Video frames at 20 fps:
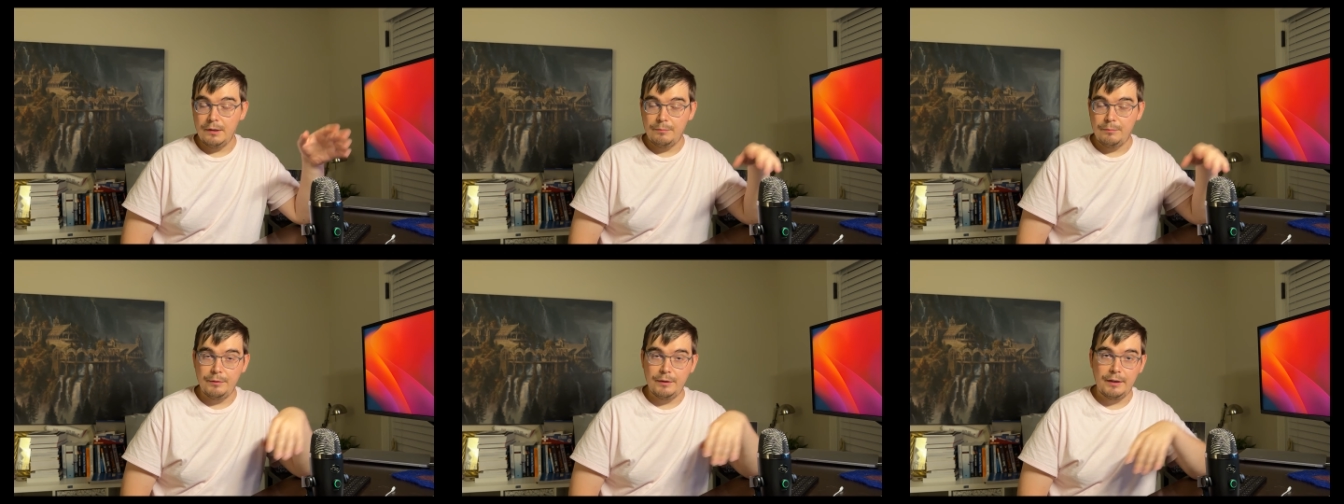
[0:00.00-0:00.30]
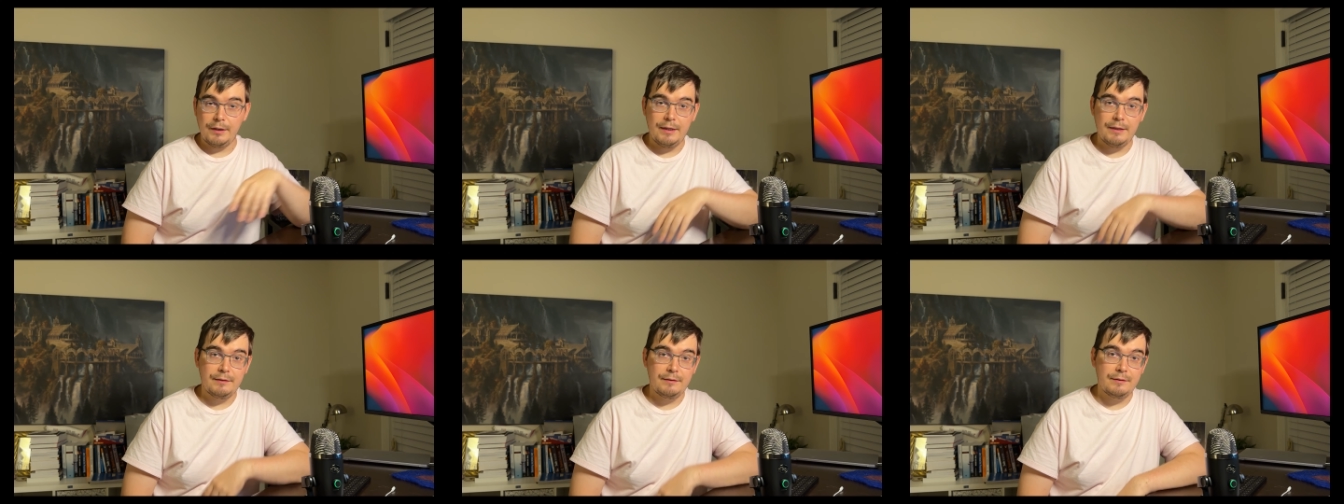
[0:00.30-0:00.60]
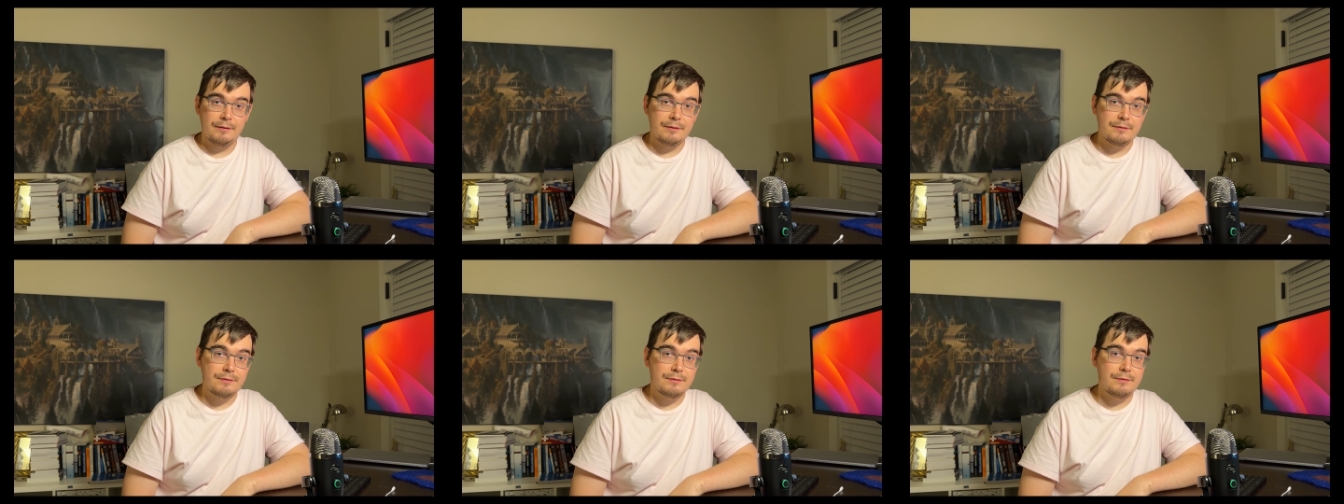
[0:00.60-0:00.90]

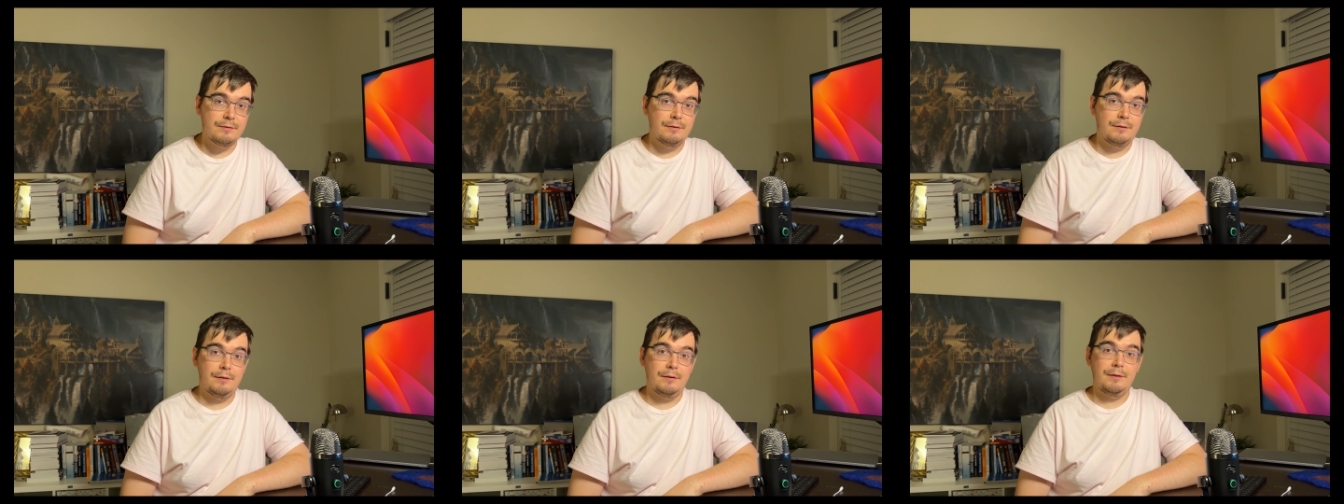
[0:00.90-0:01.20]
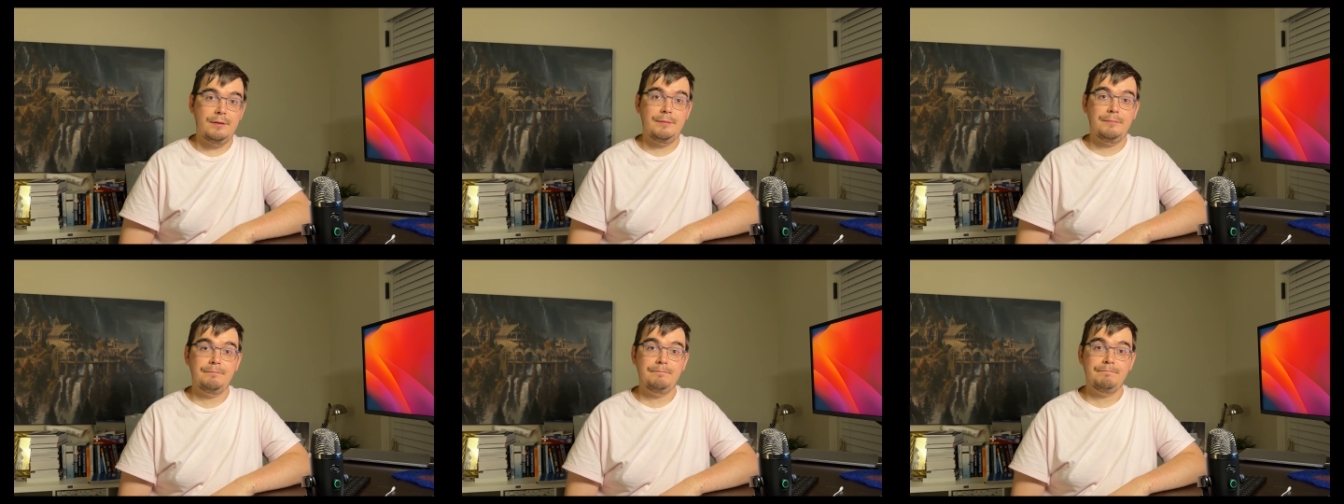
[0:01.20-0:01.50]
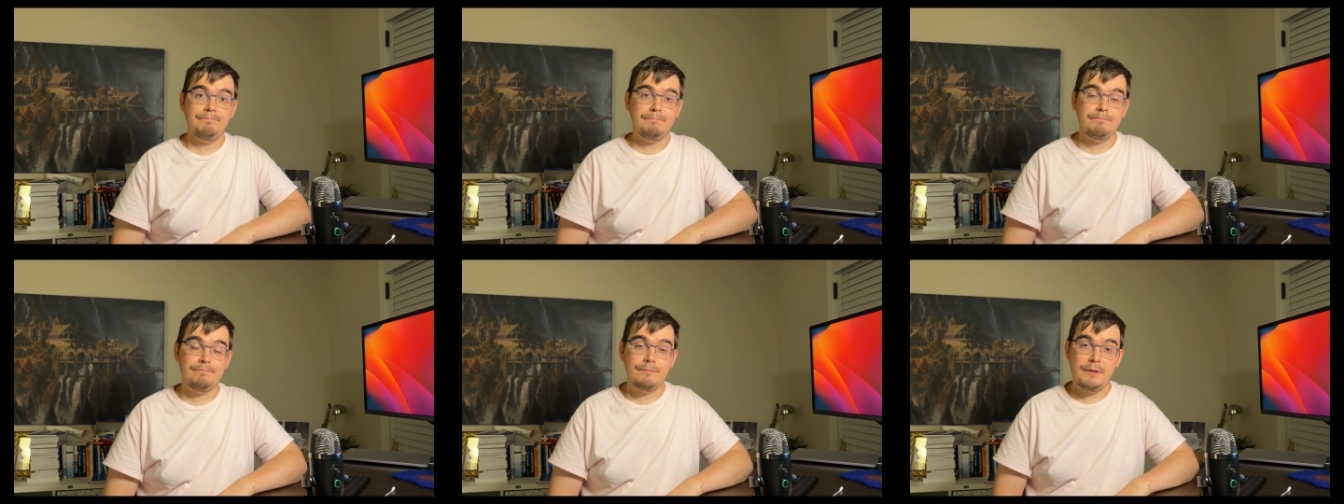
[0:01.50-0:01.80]
operators um,
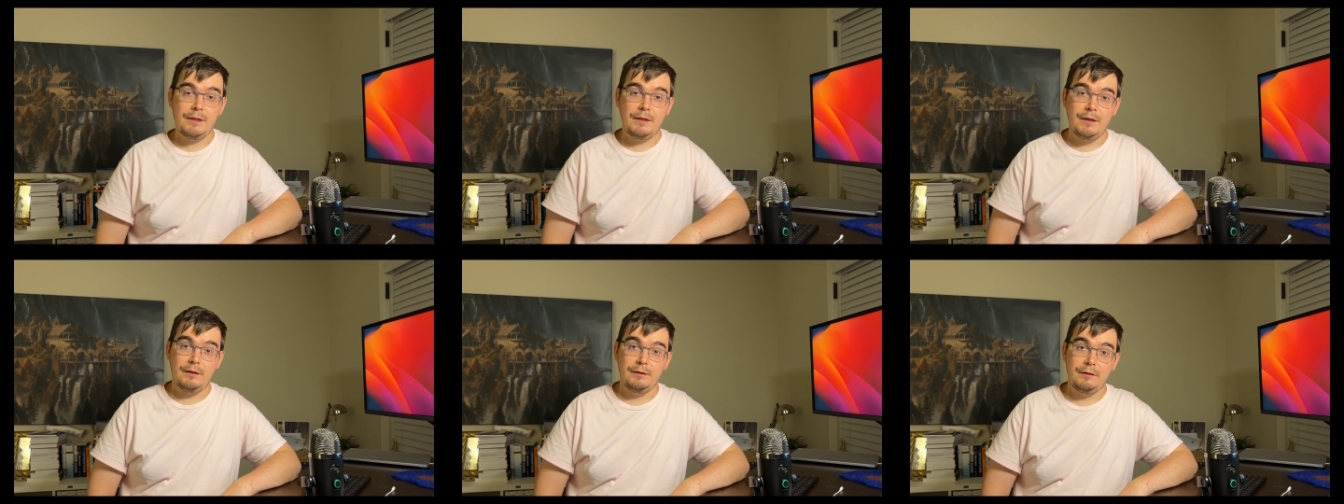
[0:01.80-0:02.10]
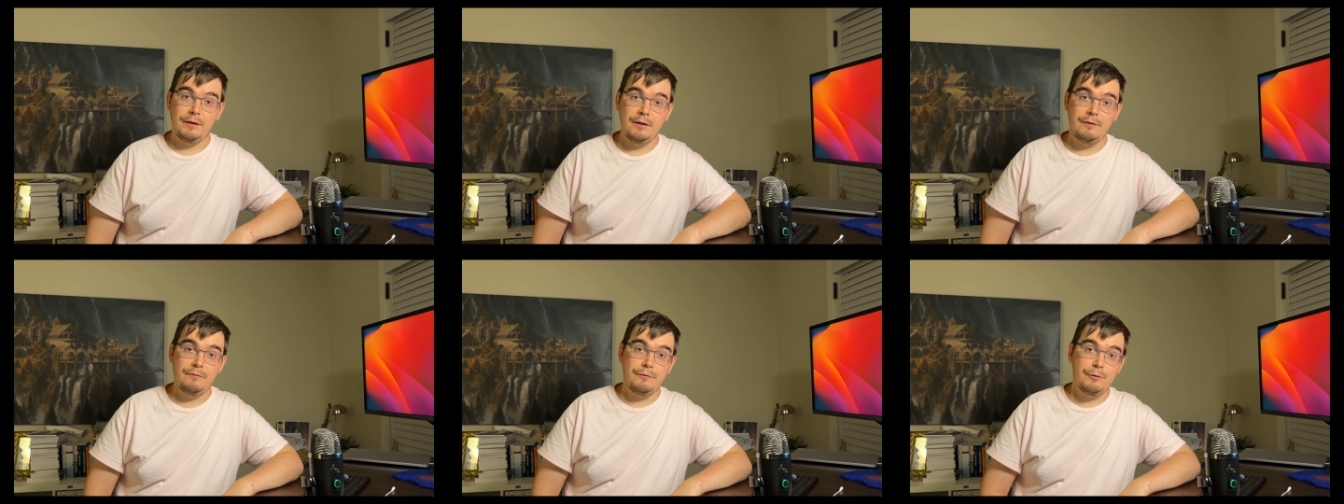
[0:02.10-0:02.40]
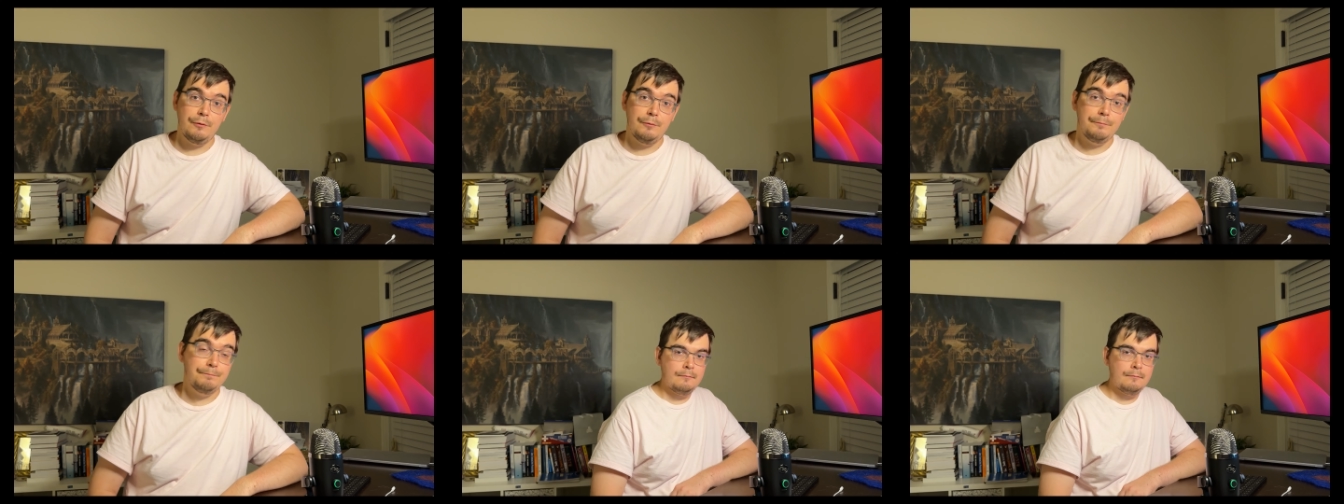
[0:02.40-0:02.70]
can give you.